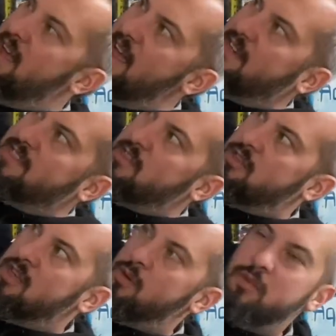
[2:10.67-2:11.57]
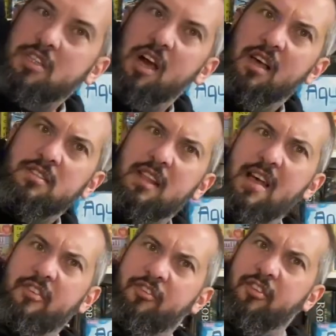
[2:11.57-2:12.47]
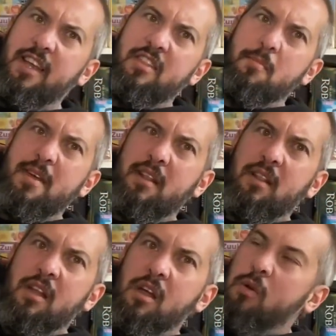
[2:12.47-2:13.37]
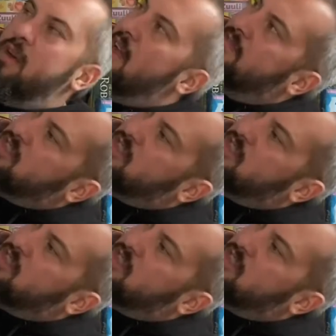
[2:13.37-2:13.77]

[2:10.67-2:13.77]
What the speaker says: hexes with Castle Everfree in the middle where you have to